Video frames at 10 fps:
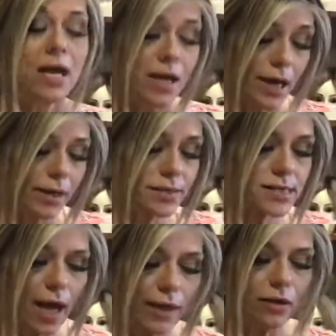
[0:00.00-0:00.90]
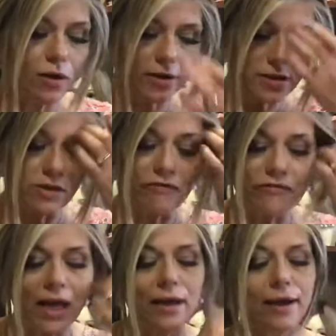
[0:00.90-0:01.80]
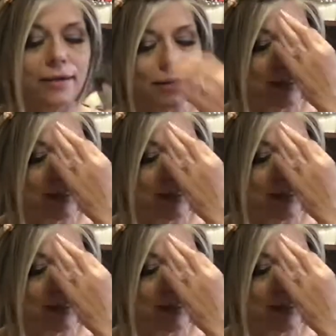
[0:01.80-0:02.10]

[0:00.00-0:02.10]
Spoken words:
And it's kind of hard to find